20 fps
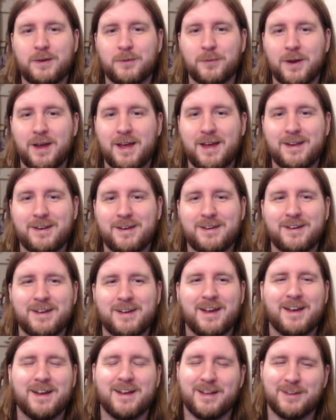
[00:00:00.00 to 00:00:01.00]
read,
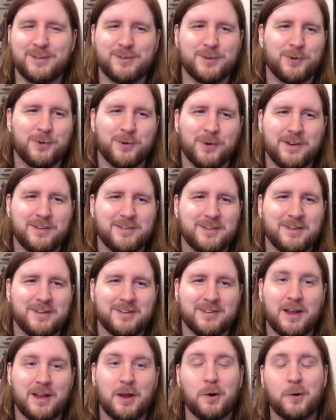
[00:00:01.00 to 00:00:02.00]
it's so crazy to
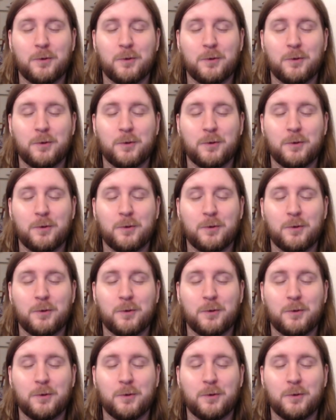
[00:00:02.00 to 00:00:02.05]
say